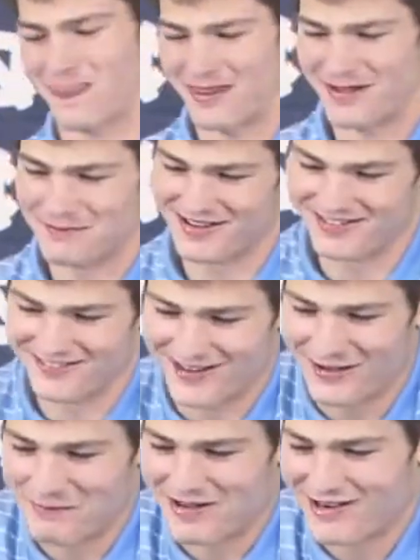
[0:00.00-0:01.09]
I mean,
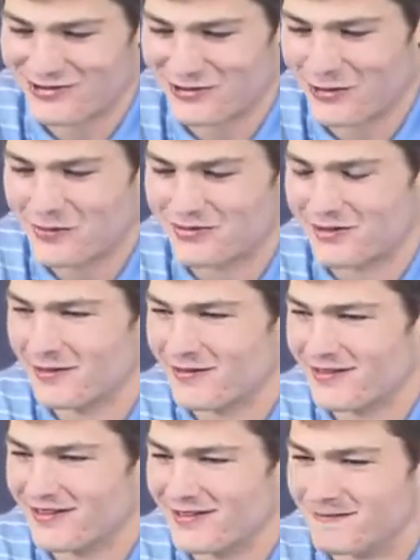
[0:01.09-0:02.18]
I sure hope
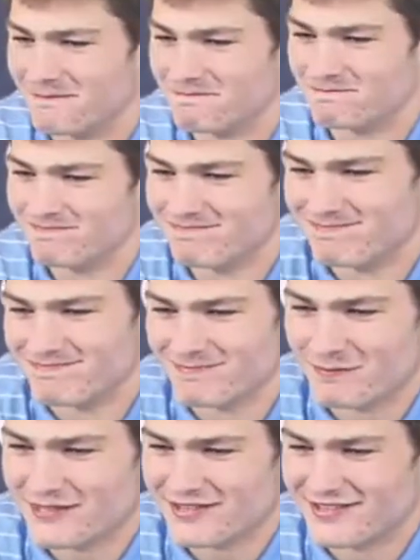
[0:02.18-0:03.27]
so.
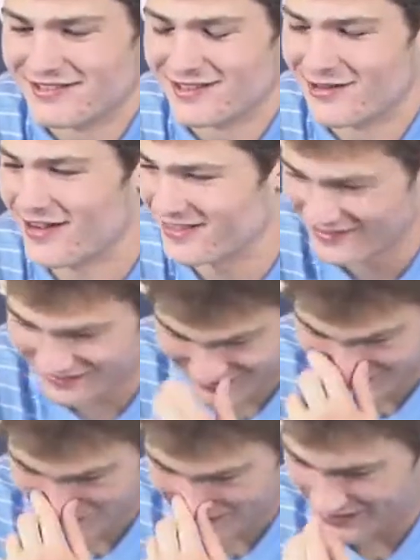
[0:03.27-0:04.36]
You know, I think
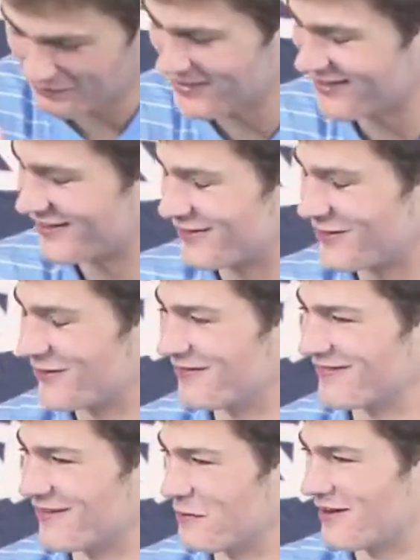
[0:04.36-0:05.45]
I may have cleared
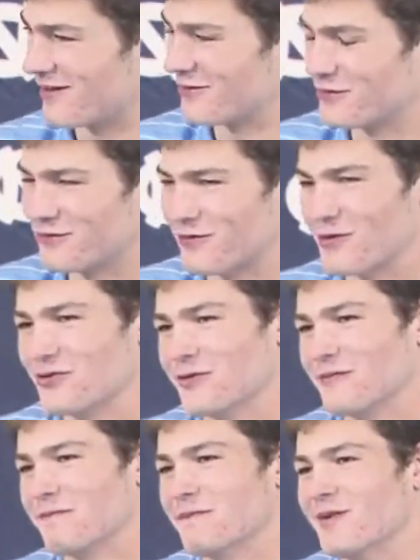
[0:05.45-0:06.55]
the first
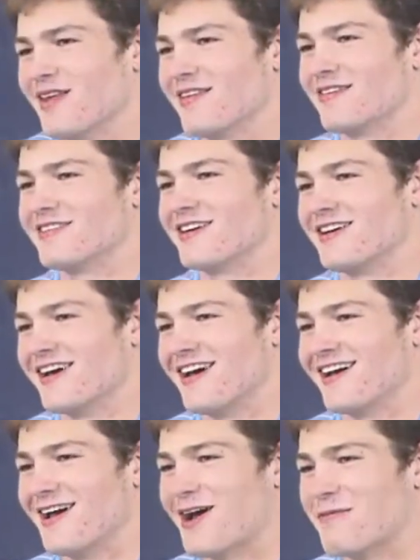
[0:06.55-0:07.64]
one, but I think the second
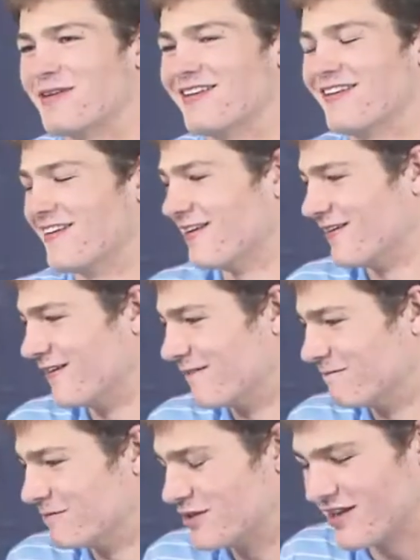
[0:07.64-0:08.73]
guy got me.
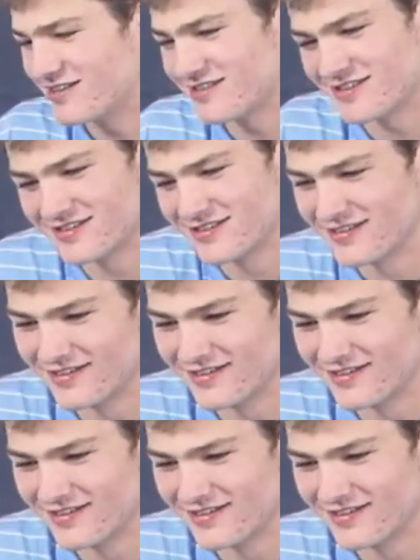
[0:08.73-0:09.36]
You know, I just